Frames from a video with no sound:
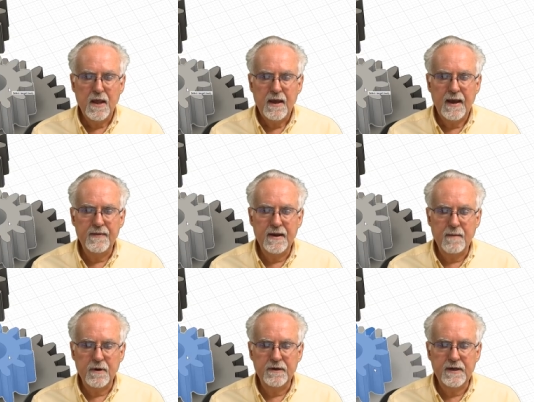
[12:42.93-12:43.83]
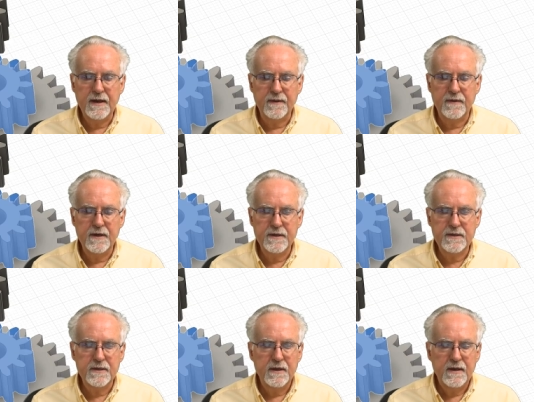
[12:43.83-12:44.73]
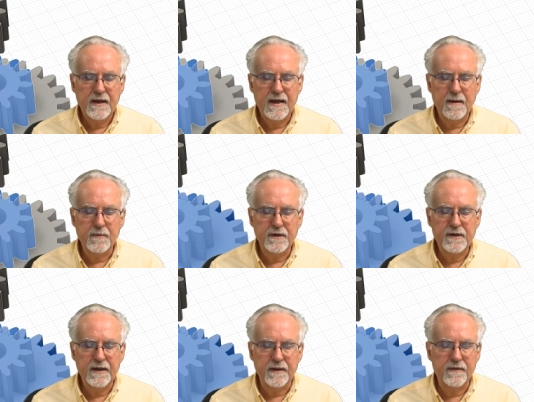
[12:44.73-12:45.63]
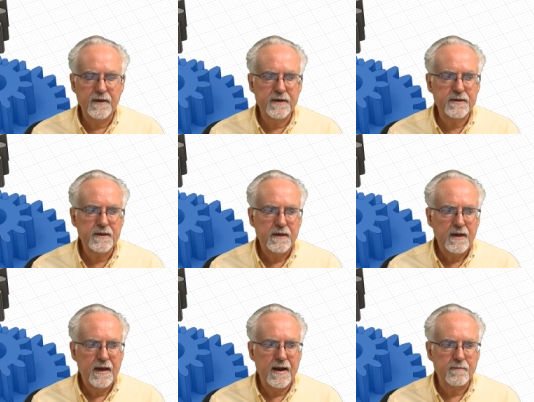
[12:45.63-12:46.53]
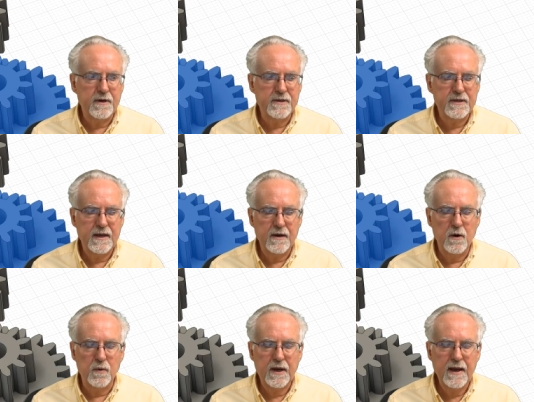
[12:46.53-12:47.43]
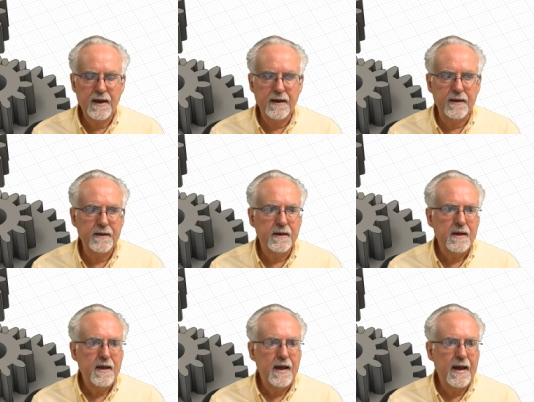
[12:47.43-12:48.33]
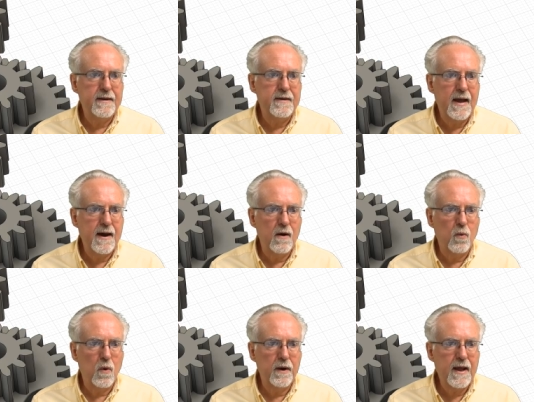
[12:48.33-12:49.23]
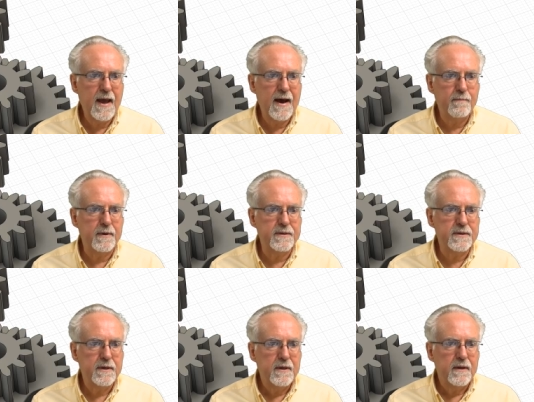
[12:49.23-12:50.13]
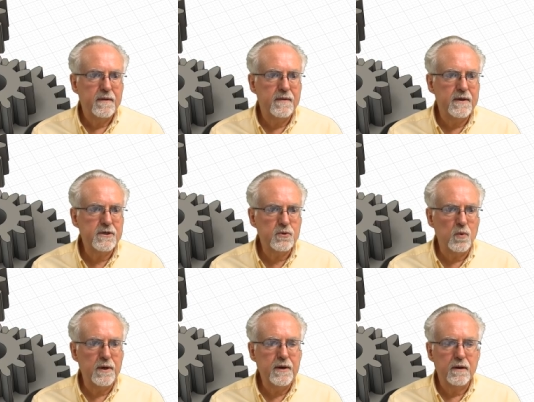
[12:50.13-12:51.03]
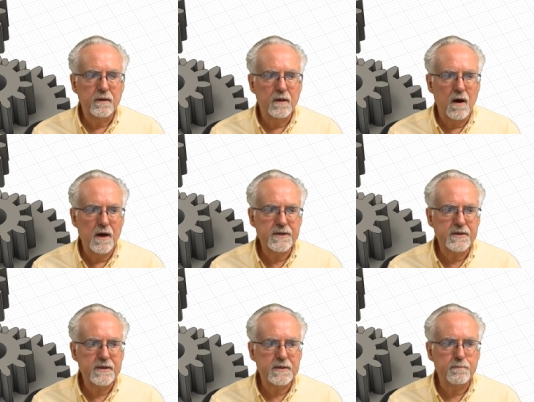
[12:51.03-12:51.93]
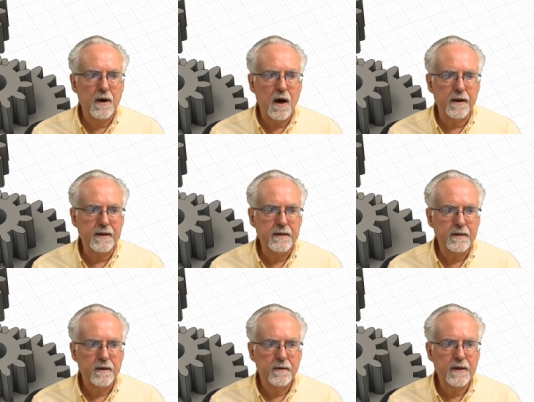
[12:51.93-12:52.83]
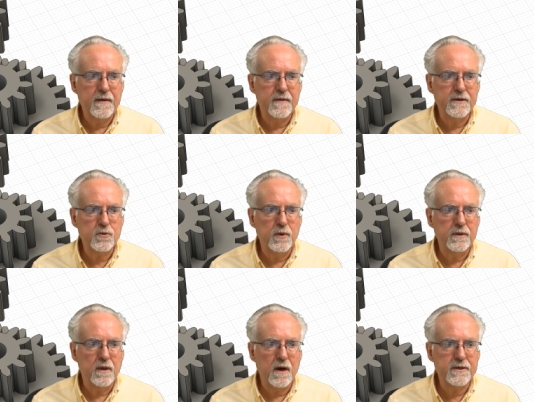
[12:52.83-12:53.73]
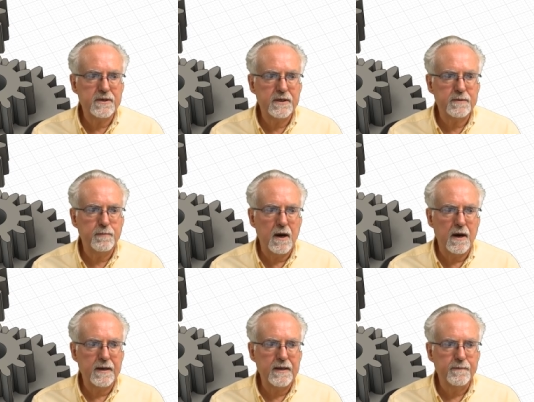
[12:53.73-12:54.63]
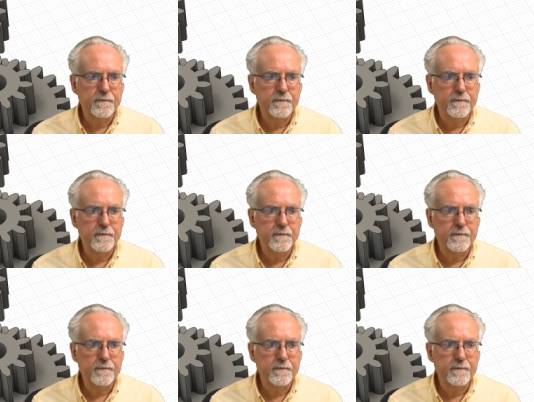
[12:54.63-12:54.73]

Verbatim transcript: and then I'm going to take this and I'm going to take this and I'm going to say okay. And now what happens? This one lost its body. Okay, this one lost its body